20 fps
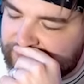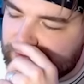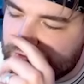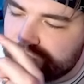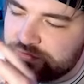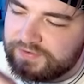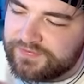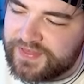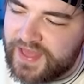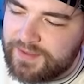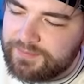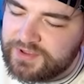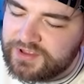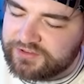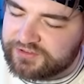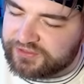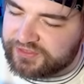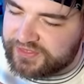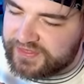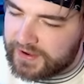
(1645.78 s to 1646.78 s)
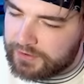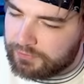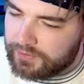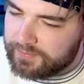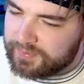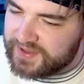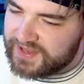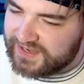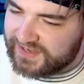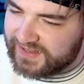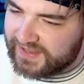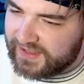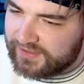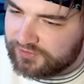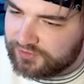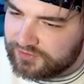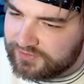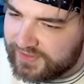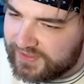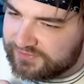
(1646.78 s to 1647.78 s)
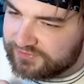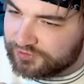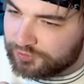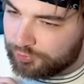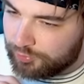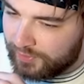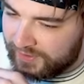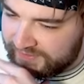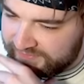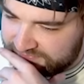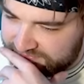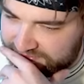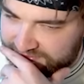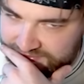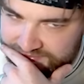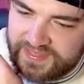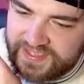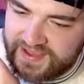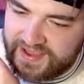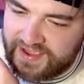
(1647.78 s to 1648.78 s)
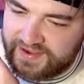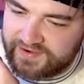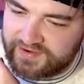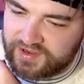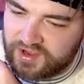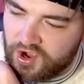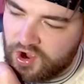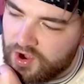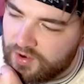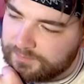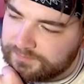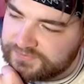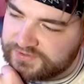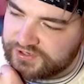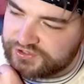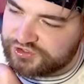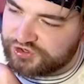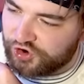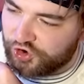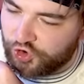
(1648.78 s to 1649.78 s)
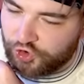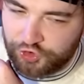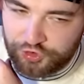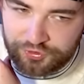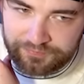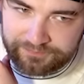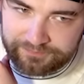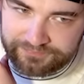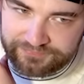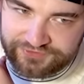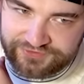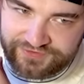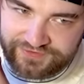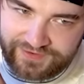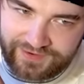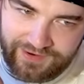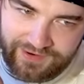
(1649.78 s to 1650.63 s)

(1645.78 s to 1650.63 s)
Dude, if that means therapy together, that's crazy. They gotta come to terms.